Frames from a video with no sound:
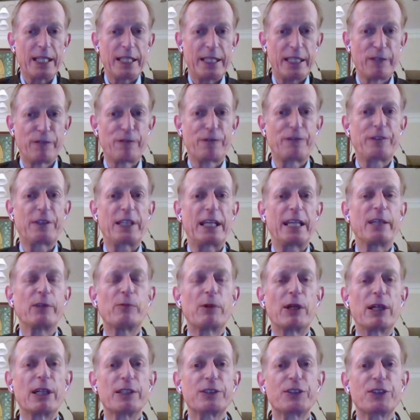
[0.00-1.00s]
if they
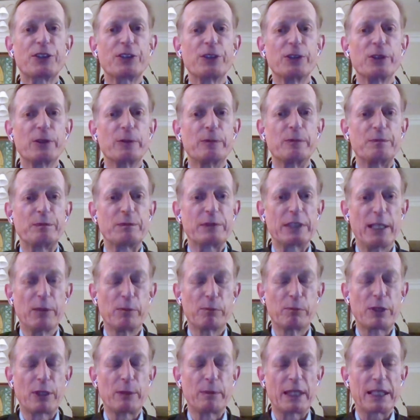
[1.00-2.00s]
were to
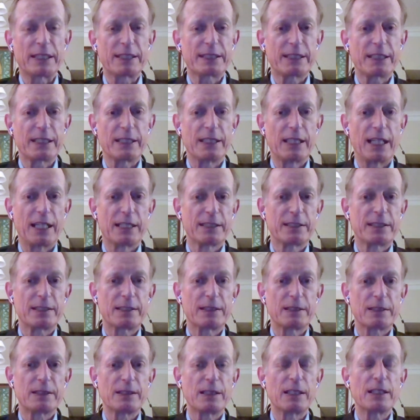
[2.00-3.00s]
implement it and
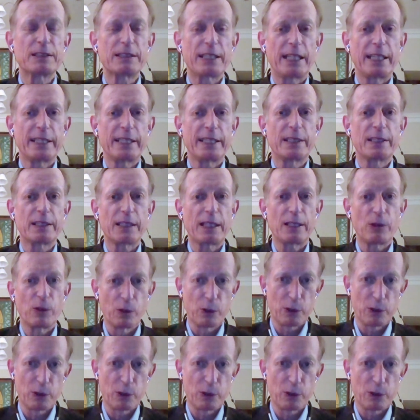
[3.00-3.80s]
take